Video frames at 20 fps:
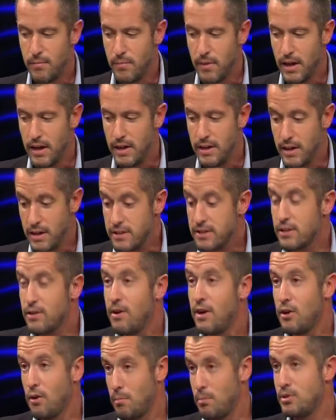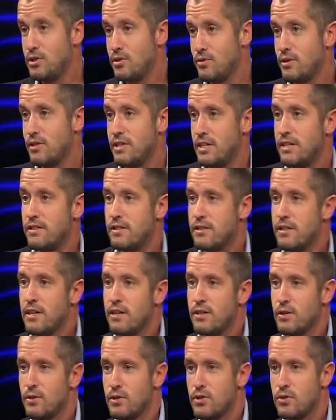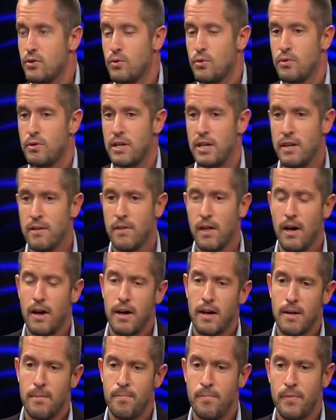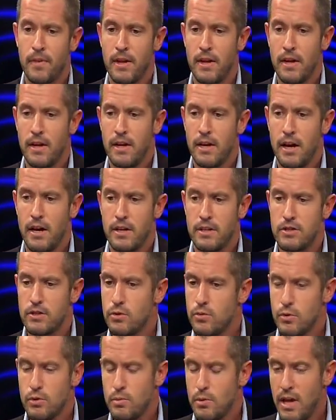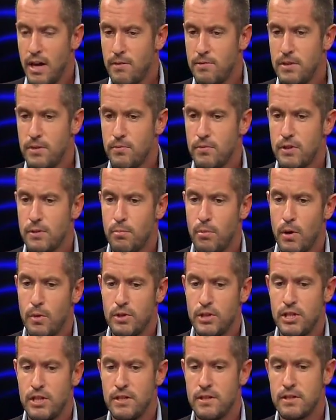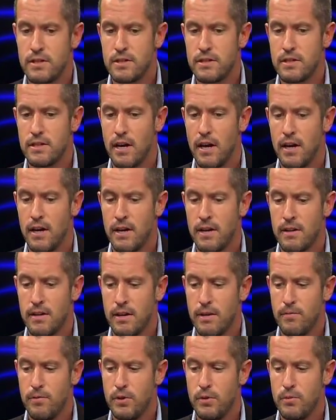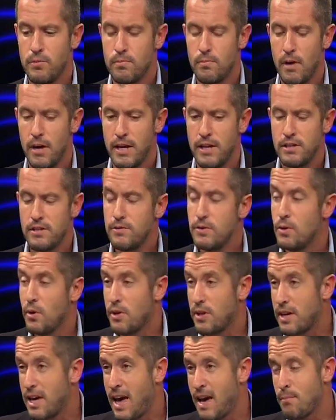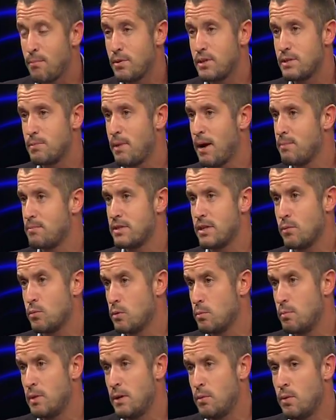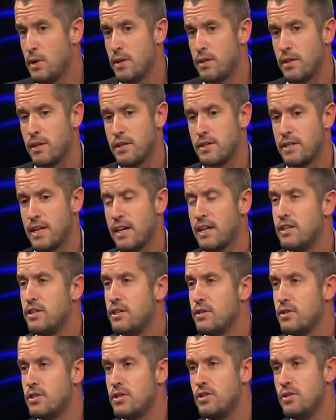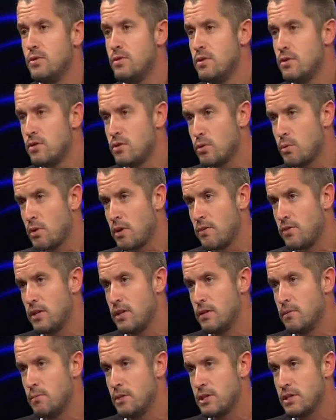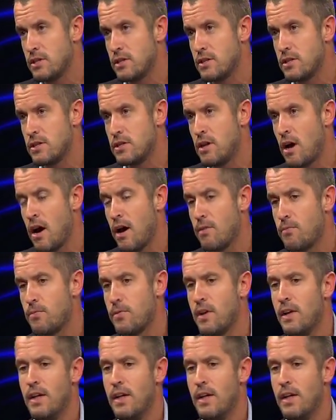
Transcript: It's a great opportunity to tell your story. Schools will have different approaches. If you interview on the campus, perhaps that will be with a second-year student or one of the admissions staff.